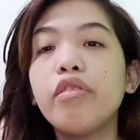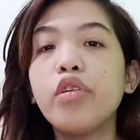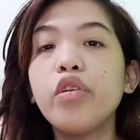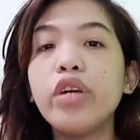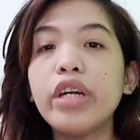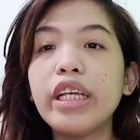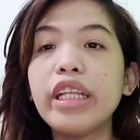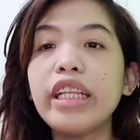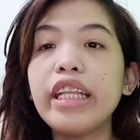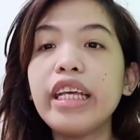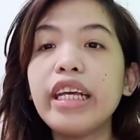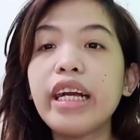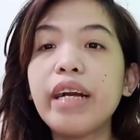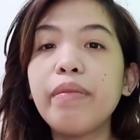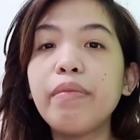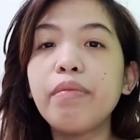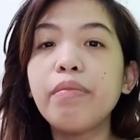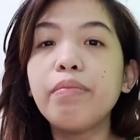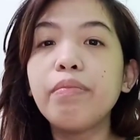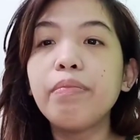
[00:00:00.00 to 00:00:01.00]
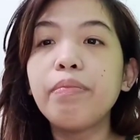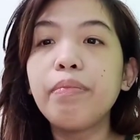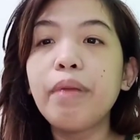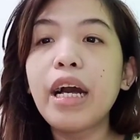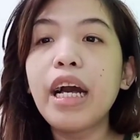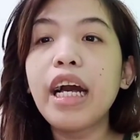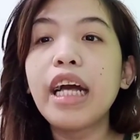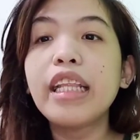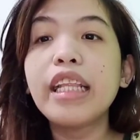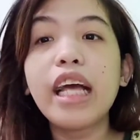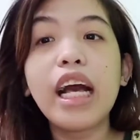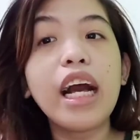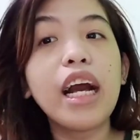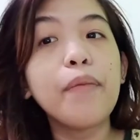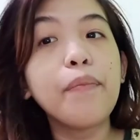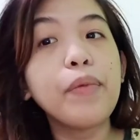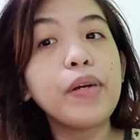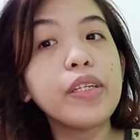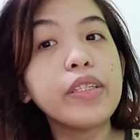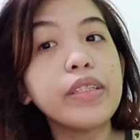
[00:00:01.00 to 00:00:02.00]
kung hindi ka pa
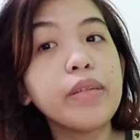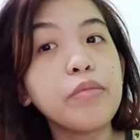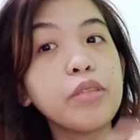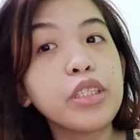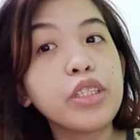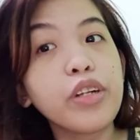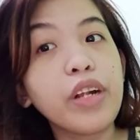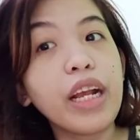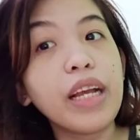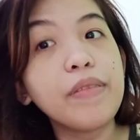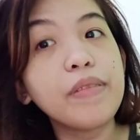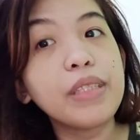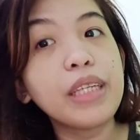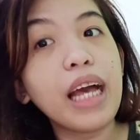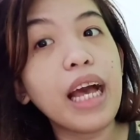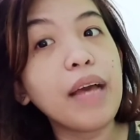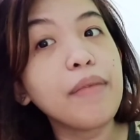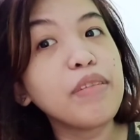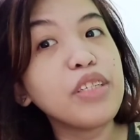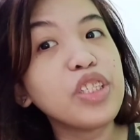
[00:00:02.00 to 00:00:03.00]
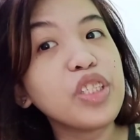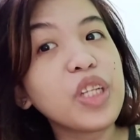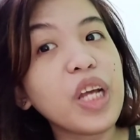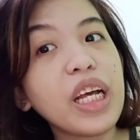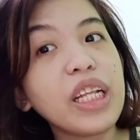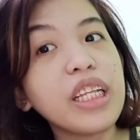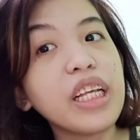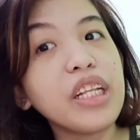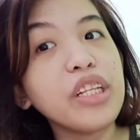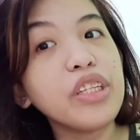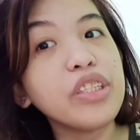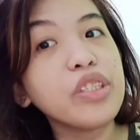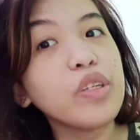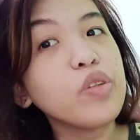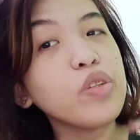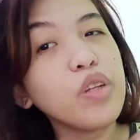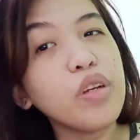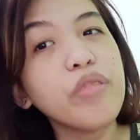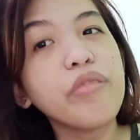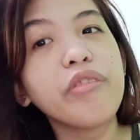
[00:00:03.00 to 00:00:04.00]
nakapag-subscribe sa aming channel, so
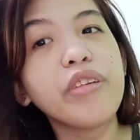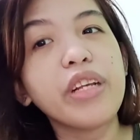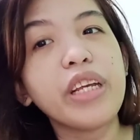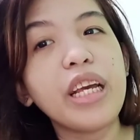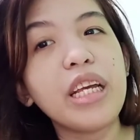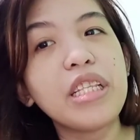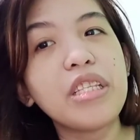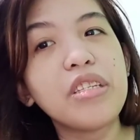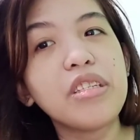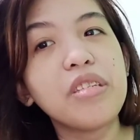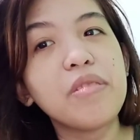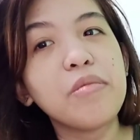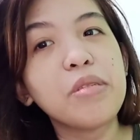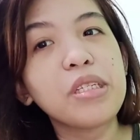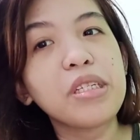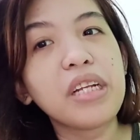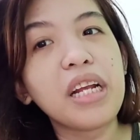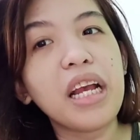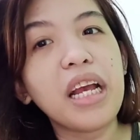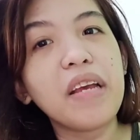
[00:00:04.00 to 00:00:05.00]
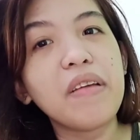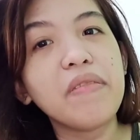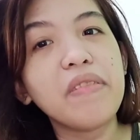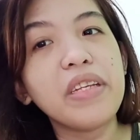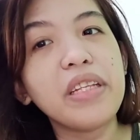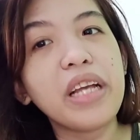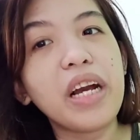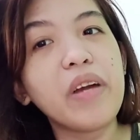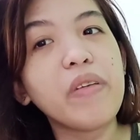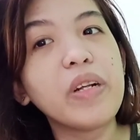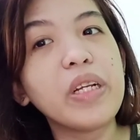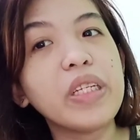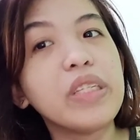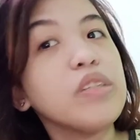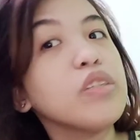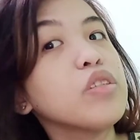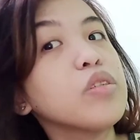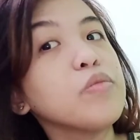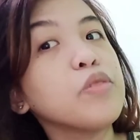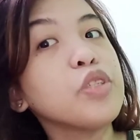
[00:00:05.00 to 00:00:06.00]
don't forget to subscribe in our
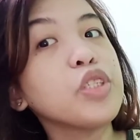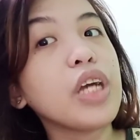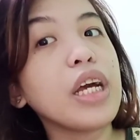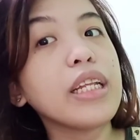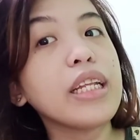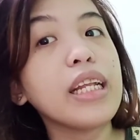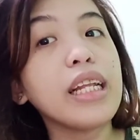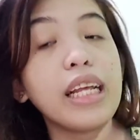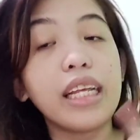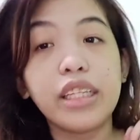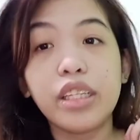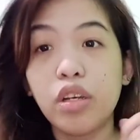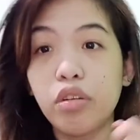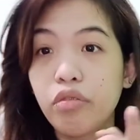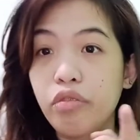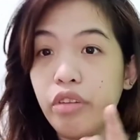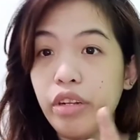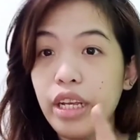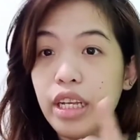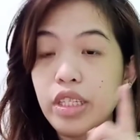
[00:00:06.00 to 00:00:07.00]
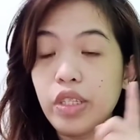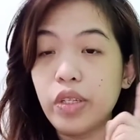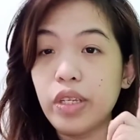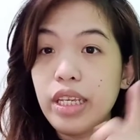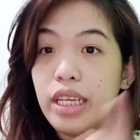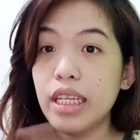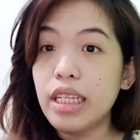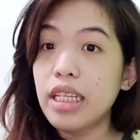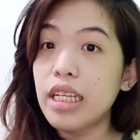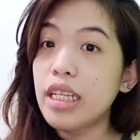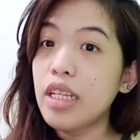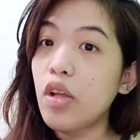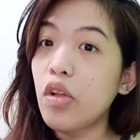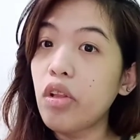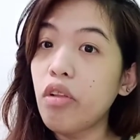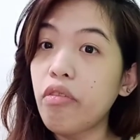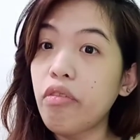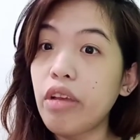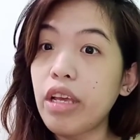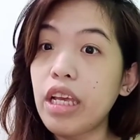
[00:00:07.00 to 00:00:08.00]
YouTube channel and don't forget to hit the
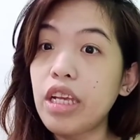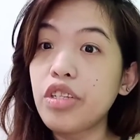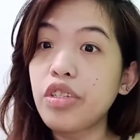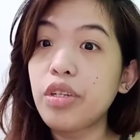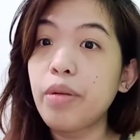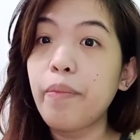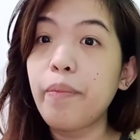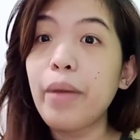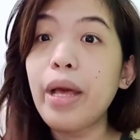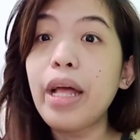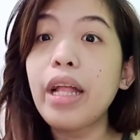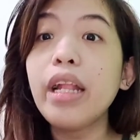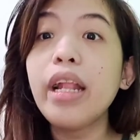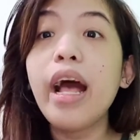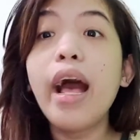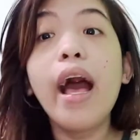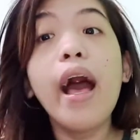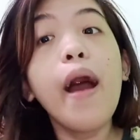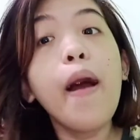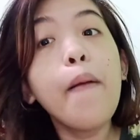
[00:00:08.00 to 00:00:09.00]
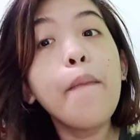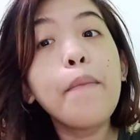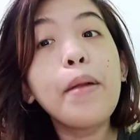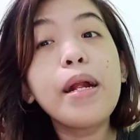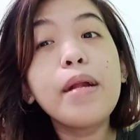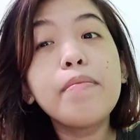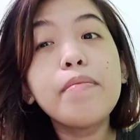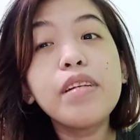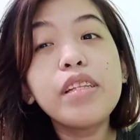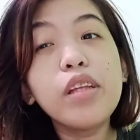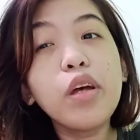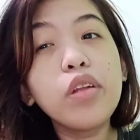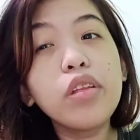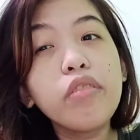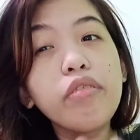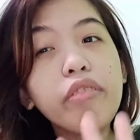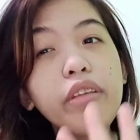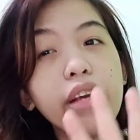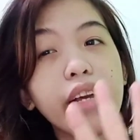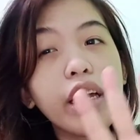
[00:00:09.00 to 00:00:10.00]
notification bell para
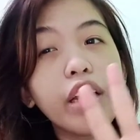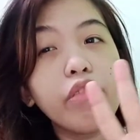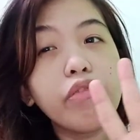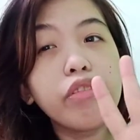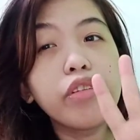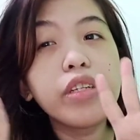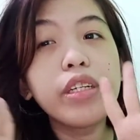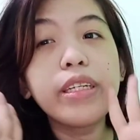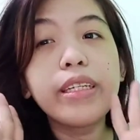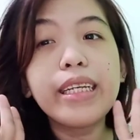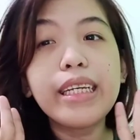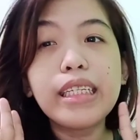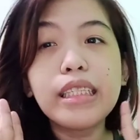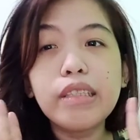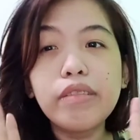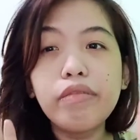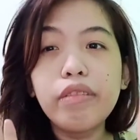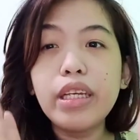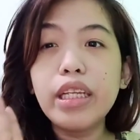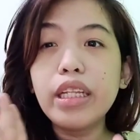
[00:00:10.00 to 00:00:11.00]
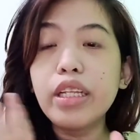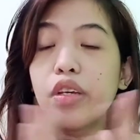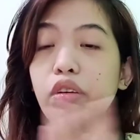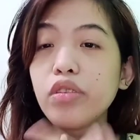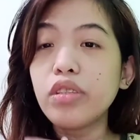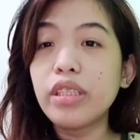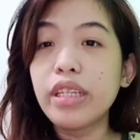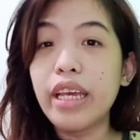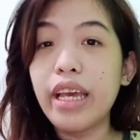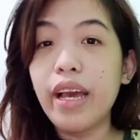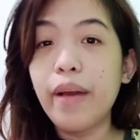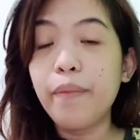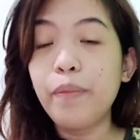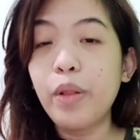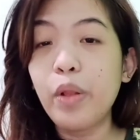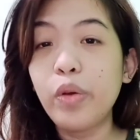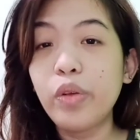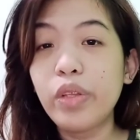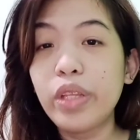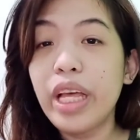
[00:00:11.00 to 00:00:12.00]
ma-notify ka for the next videos na
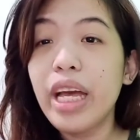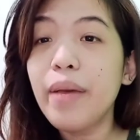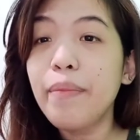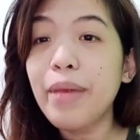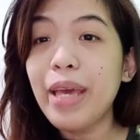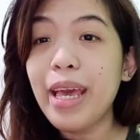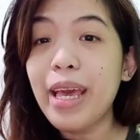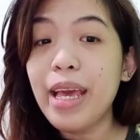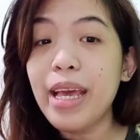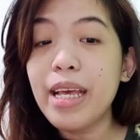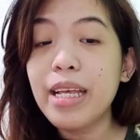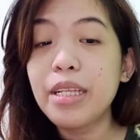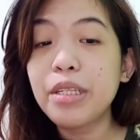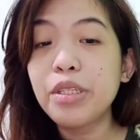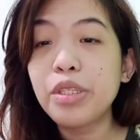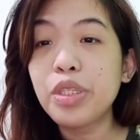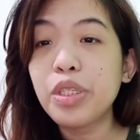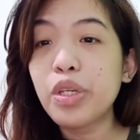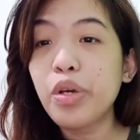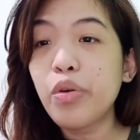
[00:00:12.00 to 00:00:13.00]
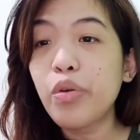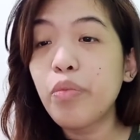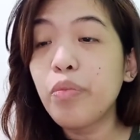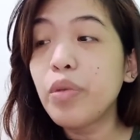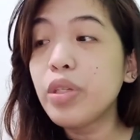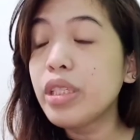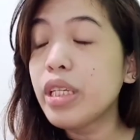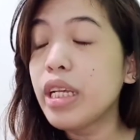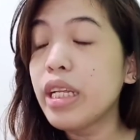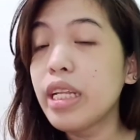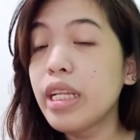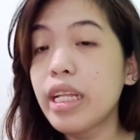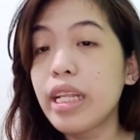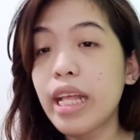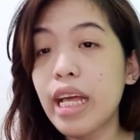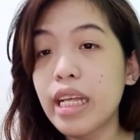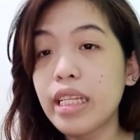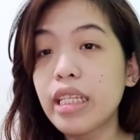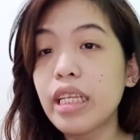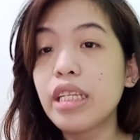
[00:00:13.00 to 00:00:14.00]
i-upload namin. So, umpisa na
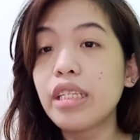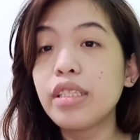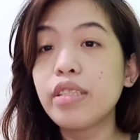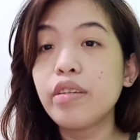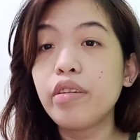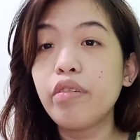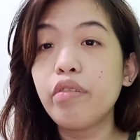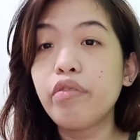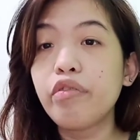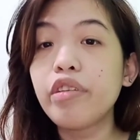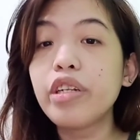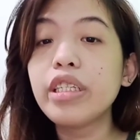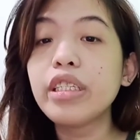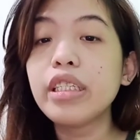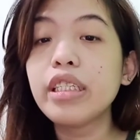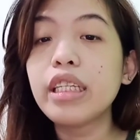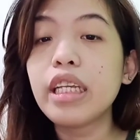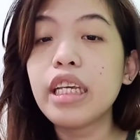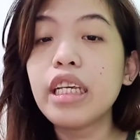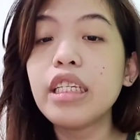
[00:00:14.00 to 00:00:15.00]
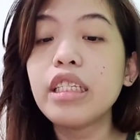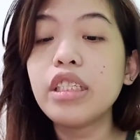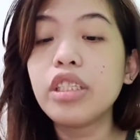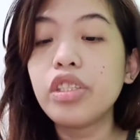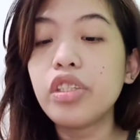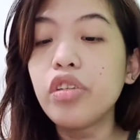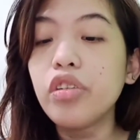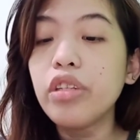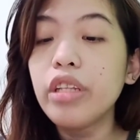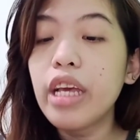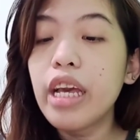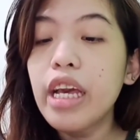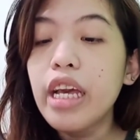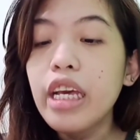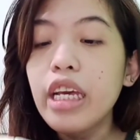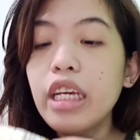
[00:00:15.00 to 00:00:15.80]
natin. So, yung first is yung